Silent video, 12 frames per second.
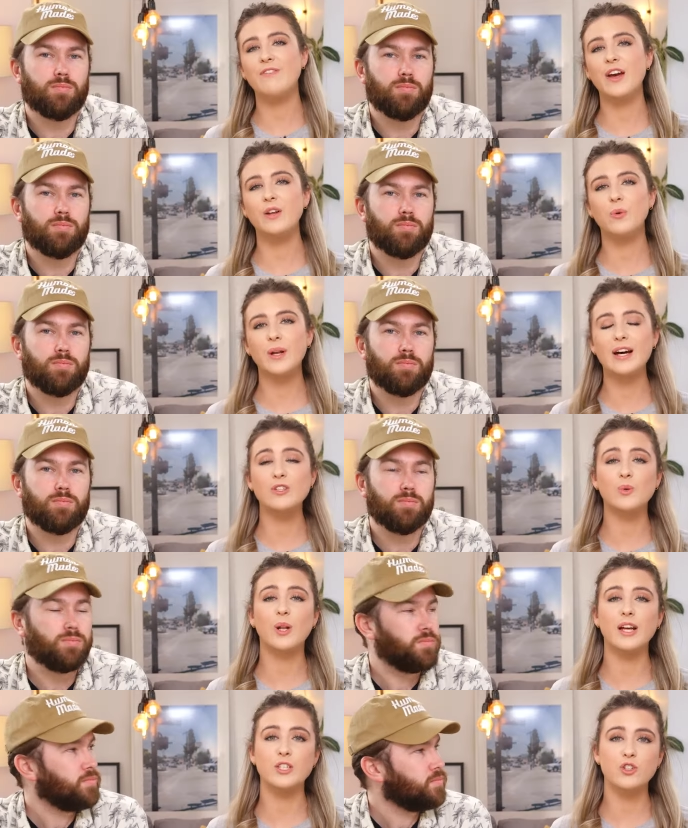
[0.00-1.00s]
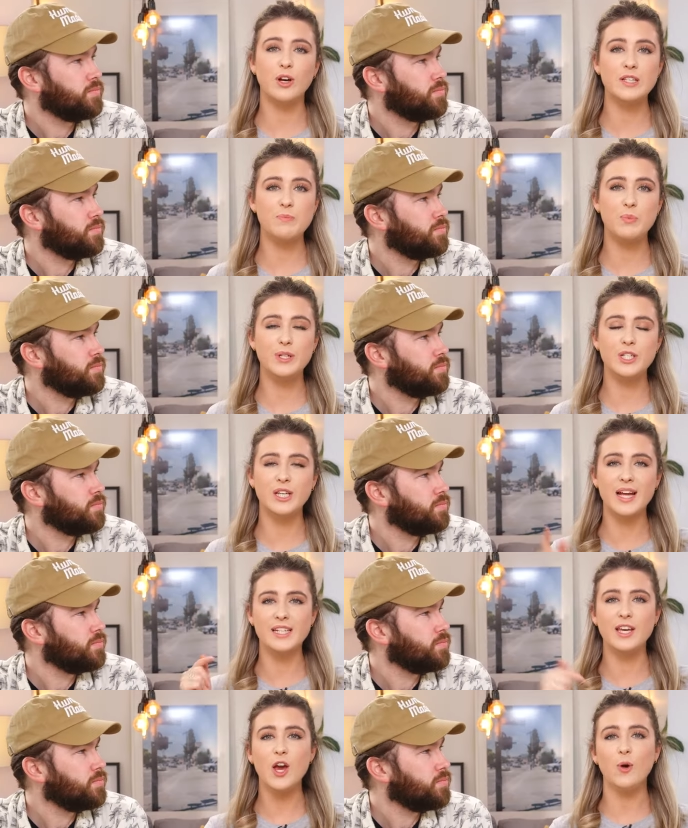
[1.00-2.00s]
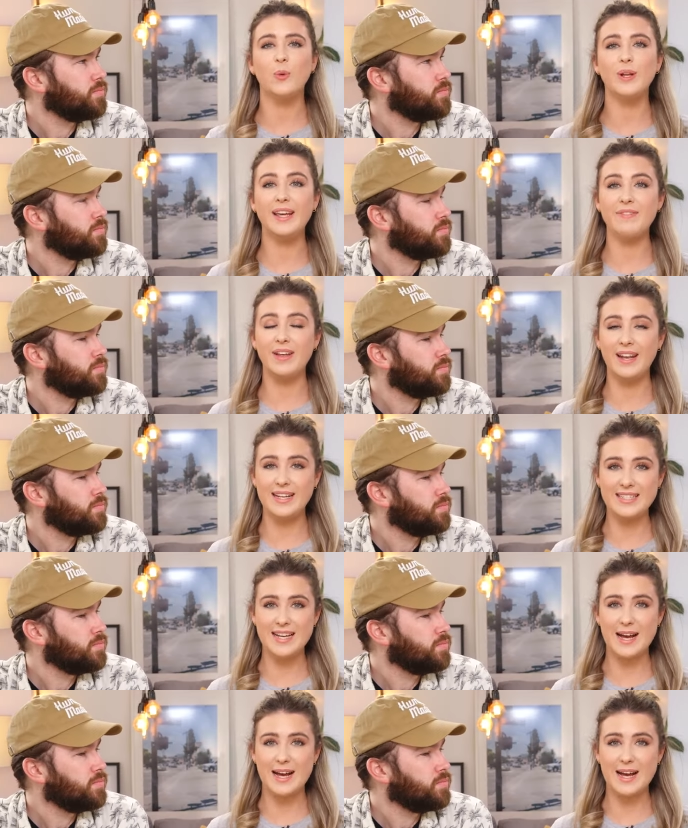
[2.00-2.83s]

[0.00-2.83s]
Speaker 1: If anyone else would like to try some British candy, we'll leave a link